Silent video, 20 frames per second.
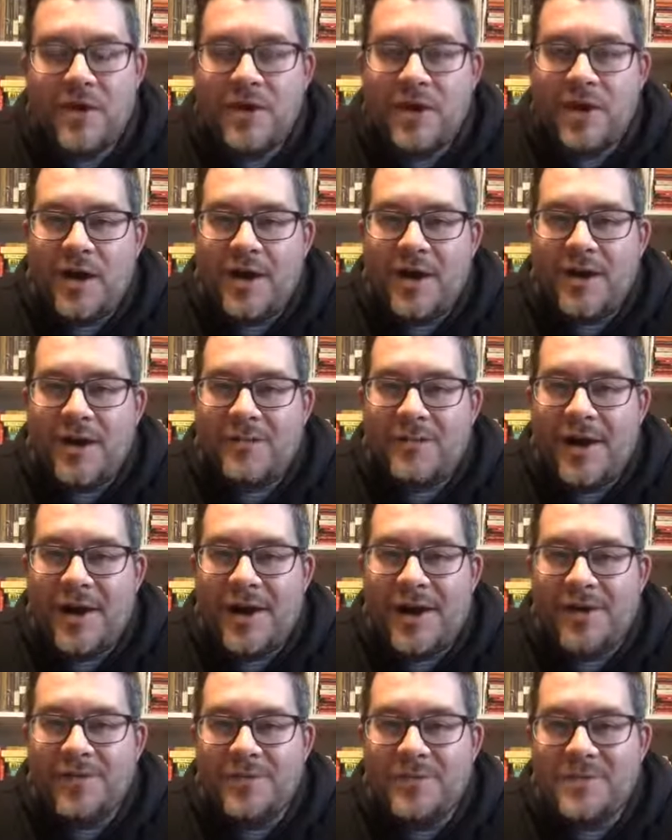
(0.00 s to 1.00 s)

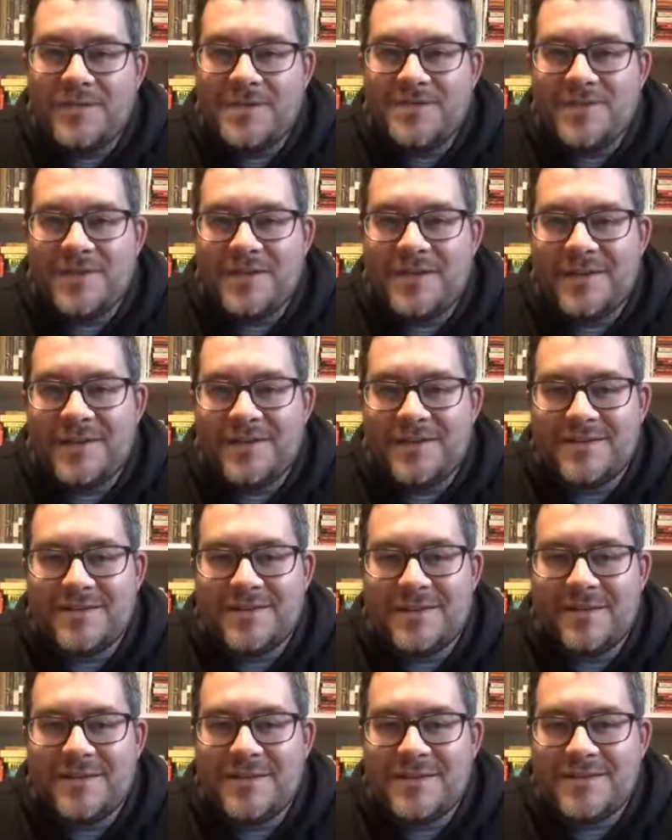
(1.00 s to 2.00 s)
I will be speaking this
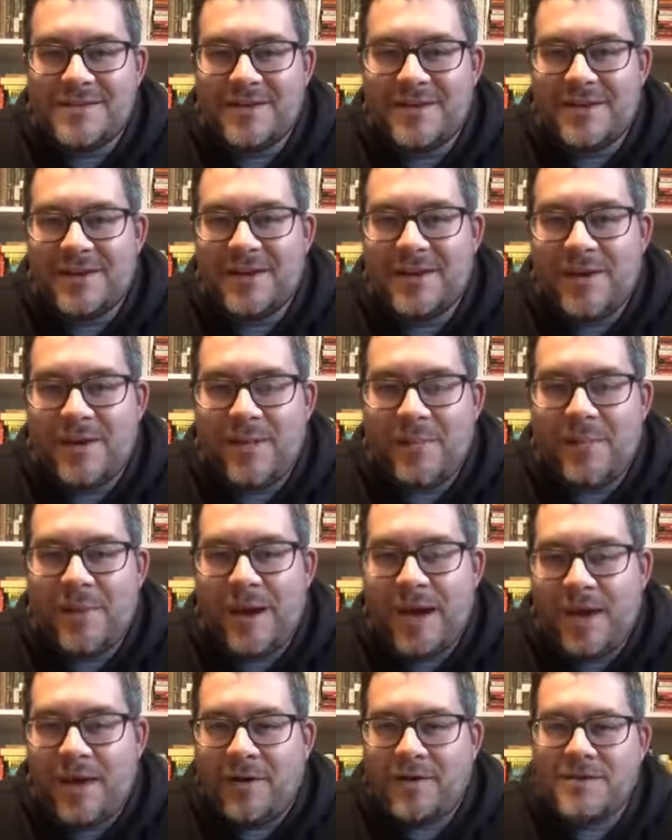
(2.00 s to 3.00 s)
coming Sunday
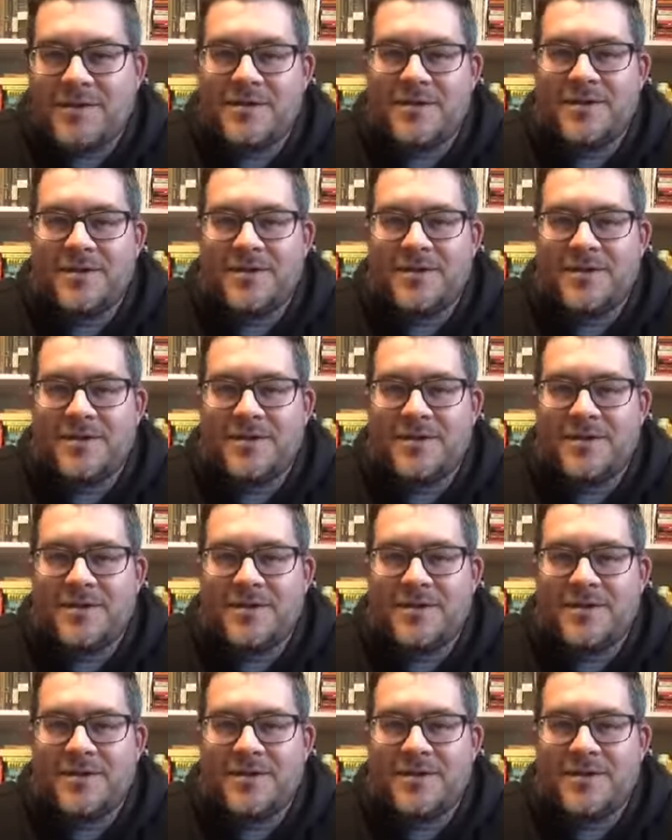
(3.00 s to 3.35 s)
about